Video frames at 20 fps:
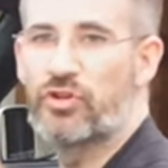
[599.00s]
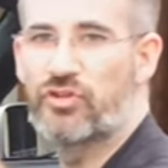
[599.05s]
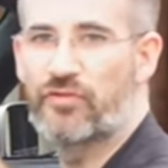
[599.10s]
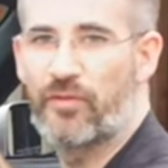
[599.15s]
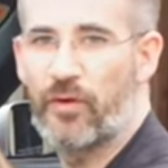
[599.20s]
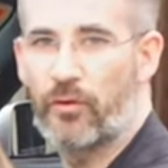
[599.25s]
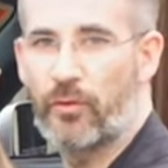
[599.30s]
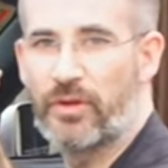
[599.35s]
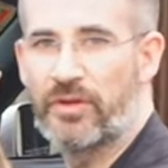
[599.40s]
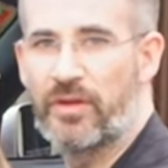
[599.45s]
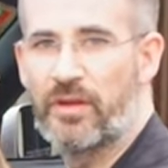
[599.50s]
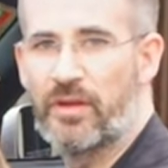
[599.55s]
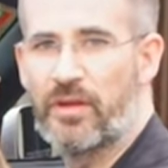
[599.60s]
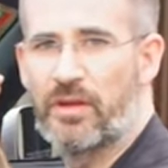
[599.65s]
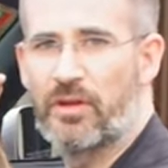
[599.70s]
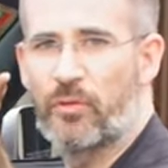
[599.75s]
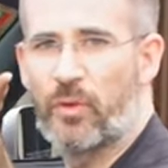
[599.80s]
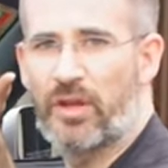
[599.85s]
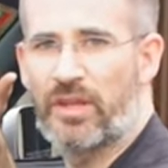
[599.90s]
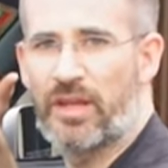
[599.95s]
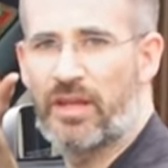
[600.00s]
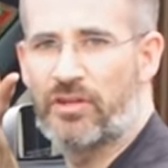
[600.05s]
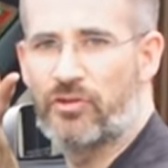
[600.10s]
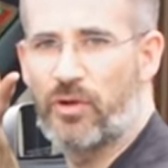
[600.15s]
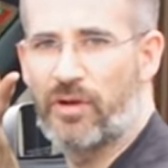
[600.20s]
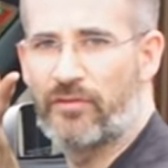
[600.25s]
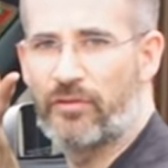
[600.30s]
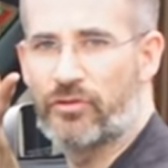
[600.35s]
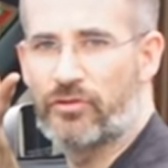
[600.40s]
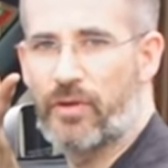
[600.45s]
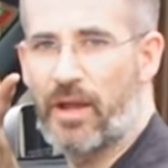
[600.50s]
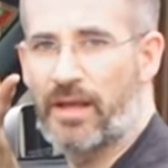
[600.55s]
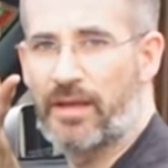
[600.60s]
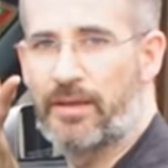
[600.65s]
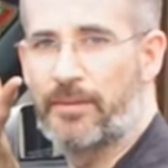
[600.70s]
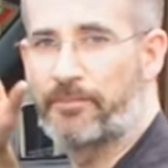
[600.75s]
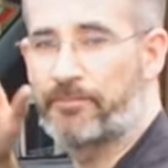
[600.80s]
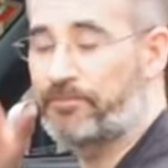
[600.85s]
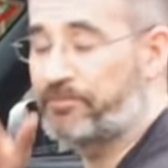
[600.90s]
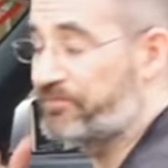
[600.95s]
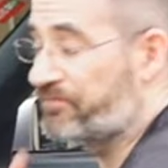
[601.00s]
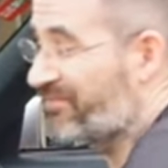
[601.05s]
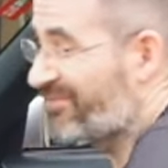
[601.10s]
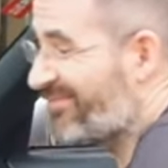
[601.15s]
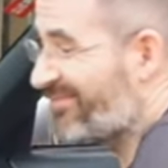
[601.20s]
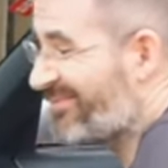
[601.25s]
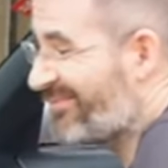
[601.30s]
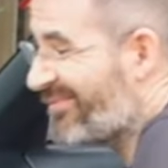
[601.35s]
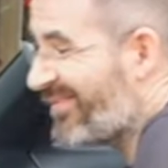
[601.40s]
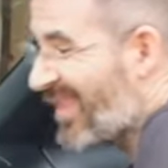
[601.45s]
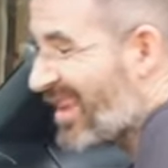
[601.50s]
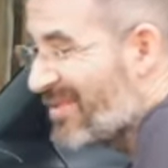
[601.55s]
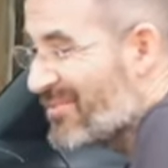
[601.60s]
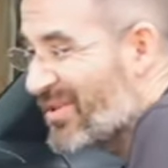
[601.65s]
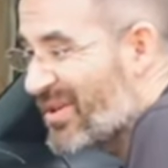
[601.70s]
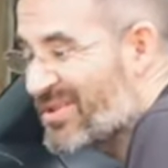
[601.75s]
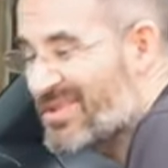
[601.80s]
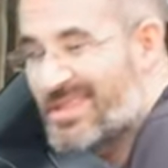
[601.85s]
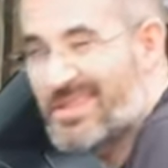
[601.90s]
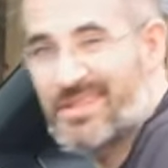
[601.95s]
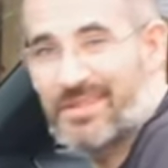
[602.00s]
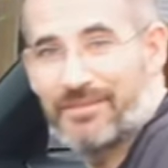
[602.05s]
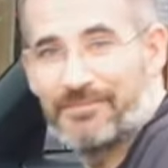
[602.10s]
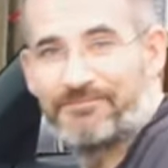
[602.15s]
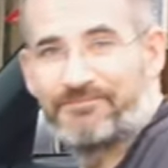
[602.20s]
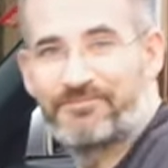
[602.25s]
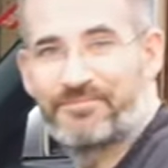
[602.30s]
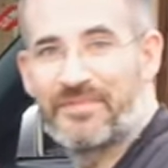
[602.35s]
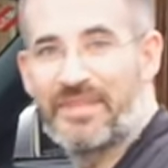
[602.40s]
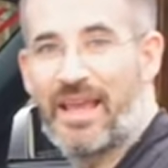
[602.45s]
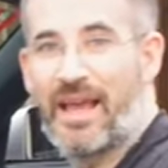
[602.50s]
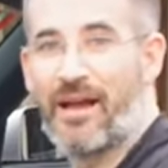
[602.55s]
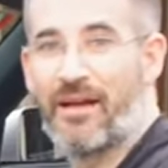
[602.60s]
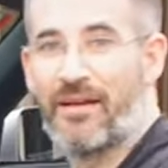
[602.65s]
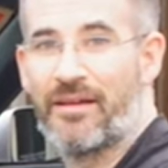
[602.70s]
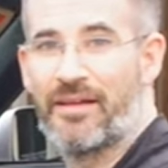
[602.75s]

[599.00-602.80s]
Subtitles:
forward when I drive on track. That's, yeah,